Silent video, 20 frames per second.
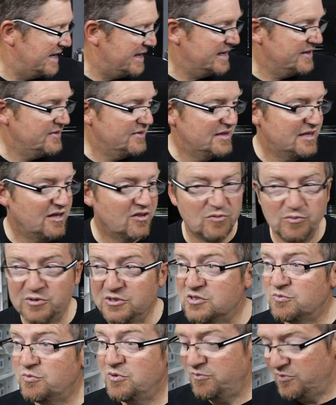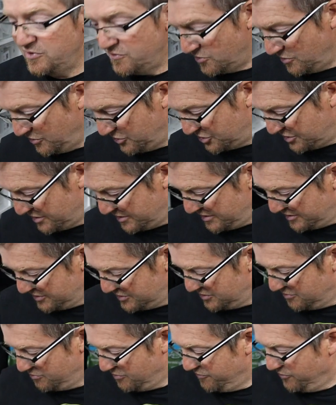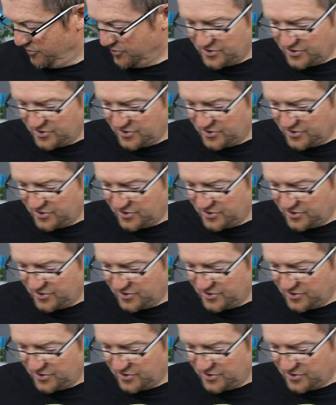And the other ones we've got, Jared, so we've